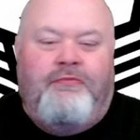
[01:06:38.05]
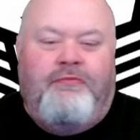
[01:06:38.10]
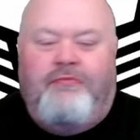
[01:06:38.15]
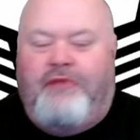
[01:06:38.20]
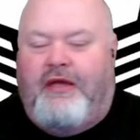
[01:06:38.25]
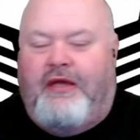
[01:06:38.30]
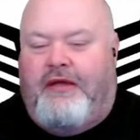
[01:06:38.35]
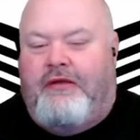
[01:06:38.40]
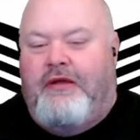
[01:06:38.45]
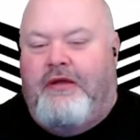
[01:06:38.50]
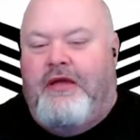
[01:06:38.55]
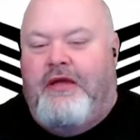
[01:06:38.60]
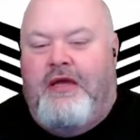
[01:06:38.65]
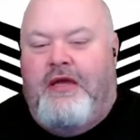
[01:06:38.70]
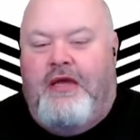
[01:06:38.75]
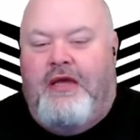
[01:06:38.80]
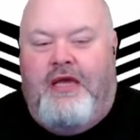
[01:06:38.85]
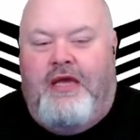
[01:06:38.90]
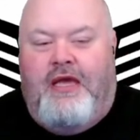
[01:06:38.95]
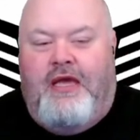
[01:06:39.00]
But
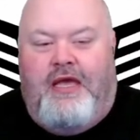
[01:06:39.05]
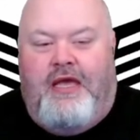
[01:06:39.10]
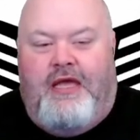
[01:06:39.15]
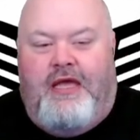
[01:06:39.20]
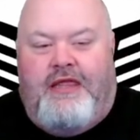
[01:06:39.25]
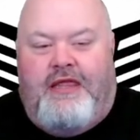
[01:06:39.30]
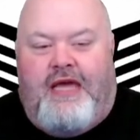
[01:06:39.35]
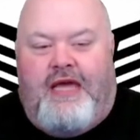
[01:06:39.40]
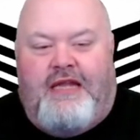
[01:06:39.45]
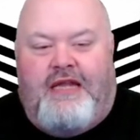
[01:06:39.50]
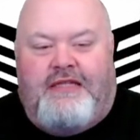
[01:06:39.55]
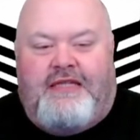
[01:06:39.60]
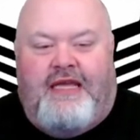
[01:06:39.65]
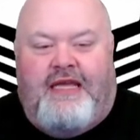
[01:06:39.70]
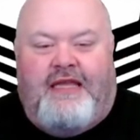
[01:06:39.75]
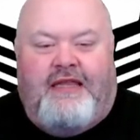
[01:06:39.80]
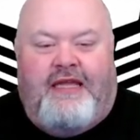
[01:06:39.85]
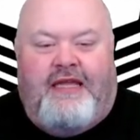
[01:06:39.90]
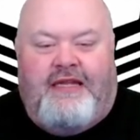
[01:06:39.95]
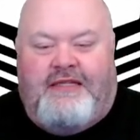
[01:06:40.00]
that is
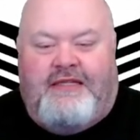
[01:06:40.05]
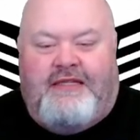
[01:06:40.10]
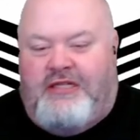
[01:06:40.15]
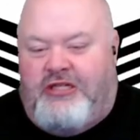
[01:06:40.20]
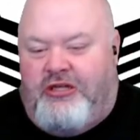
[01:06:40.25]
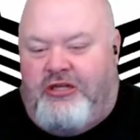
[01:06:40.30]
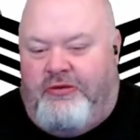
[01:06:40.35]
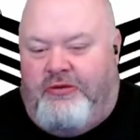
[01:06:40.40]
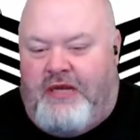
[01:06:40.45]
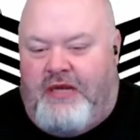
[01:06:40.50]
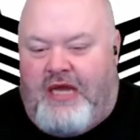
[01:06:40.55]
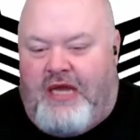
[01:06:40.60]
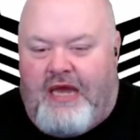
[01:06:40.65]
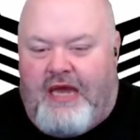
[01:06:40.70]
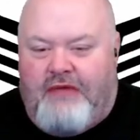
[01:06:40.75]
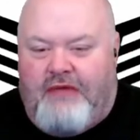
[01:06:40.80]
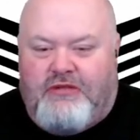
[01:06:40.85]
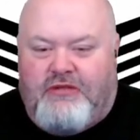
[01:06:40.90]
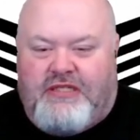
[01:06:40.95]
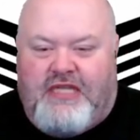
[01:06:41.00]
it, ladies and gentlemen. I
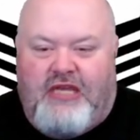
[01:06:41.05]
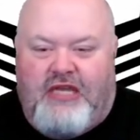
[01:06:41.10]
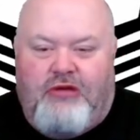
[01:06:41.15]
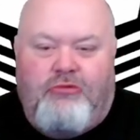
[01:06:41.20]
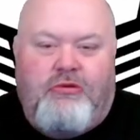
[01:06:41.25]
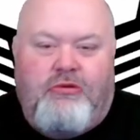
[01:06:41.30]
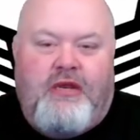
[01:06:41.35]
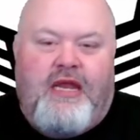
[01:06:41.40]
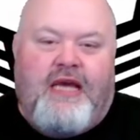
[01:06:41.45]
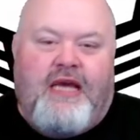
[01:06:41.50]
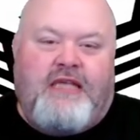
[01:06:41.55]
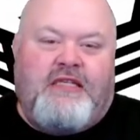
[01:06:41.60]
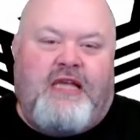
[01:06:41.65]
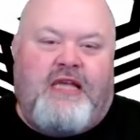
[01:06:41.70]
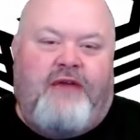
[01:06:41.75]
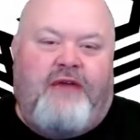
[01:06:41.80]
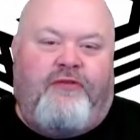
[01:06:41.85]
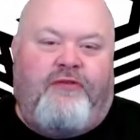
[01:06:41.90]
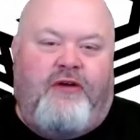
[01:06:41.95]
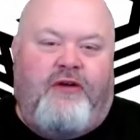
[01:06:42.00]
will see you next
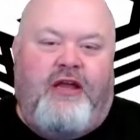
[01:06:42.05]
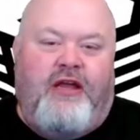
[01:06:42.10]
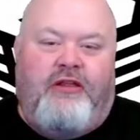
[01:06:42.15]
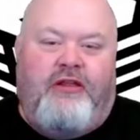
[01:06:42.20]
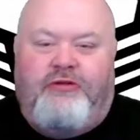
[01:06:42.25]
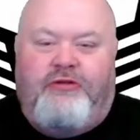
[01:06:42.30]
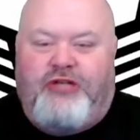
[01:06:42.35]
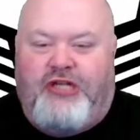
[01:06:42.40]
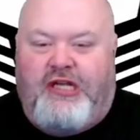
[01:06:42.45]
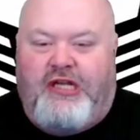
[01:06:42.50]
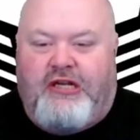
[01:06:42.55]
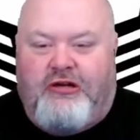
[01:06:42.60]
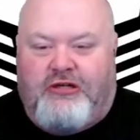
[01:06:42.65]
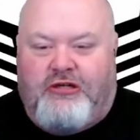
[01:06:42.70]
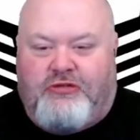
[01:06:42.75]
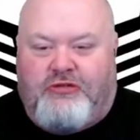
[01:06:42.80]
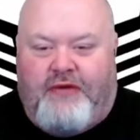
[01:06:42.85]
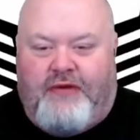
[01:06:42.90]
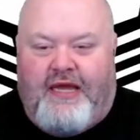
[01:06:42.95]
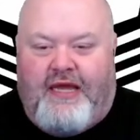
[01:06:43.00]
time for another
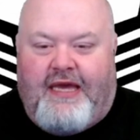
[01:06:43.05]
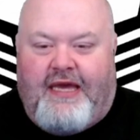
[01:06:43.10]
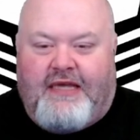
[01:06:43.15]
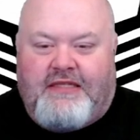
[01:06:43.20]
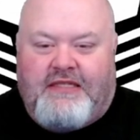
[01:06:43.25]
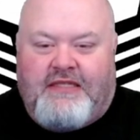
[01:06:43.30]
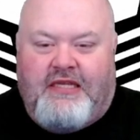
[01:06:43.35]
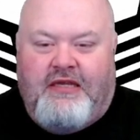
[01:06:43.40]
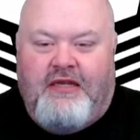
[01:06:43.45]
GCurse Reacts.